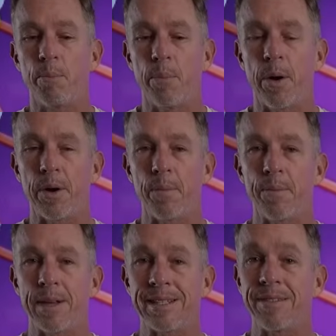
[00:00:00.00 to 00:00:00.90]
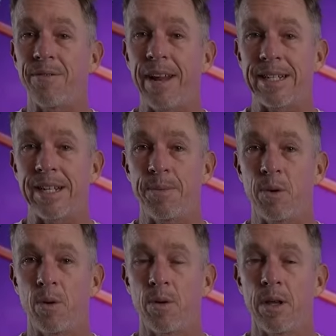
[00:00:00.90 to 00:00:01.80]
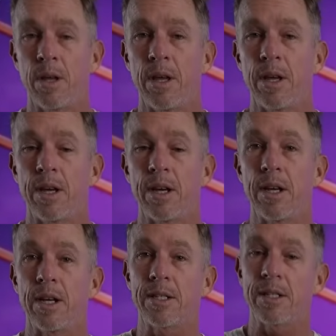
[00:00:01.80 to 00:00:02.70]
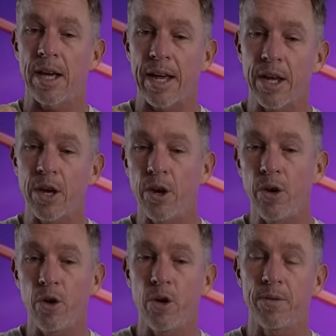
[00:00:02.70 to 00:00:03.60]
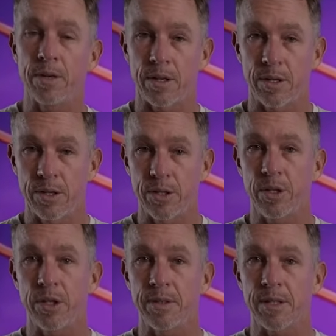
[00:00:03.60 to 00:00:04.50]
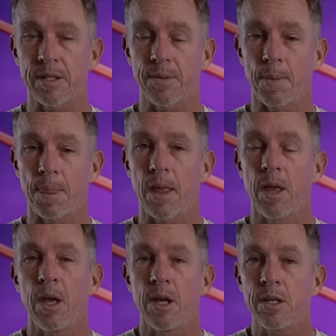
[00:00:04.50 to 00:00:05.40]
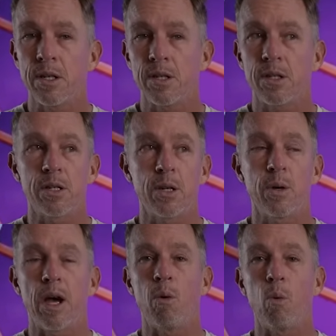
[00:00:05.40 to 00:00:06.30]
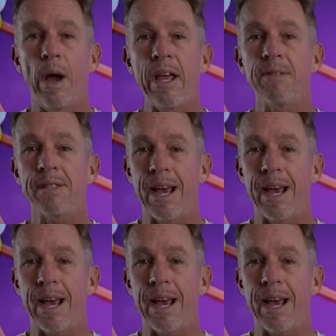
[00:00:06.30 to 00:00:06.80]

bottom isn't flat anymore. It's a curved surface. So a wave is